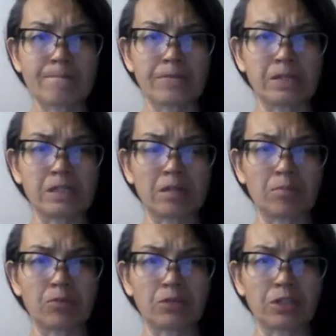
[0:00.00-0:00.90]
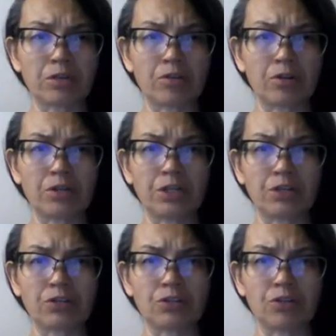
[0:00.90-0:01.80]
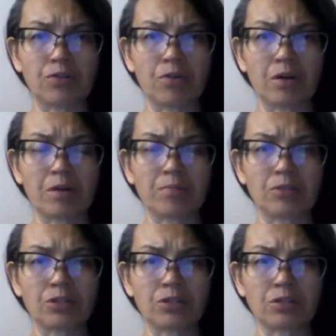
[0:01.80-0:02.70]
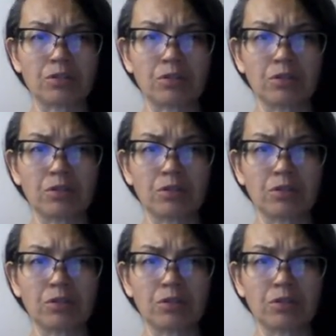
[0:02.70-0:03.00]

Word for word: these numbers that are on here. So I'm just,